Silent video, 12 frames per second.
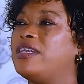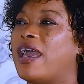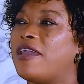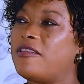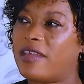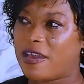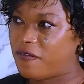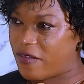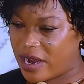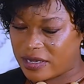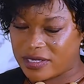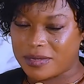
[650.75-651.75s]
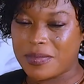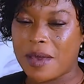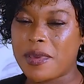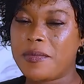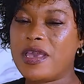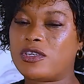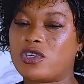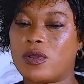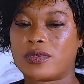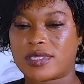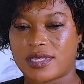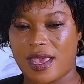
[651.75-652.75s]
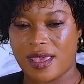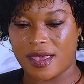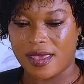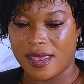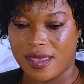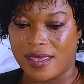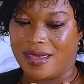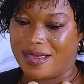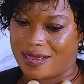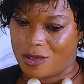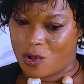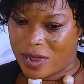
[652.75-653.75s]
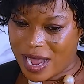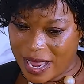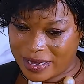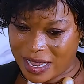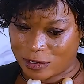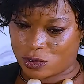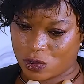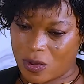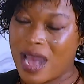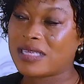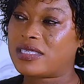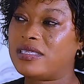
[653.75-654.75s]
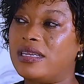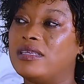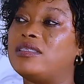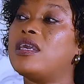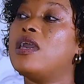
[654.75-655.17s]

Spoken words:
denying that fact, mm-hmm. but I make sure say Okada so accident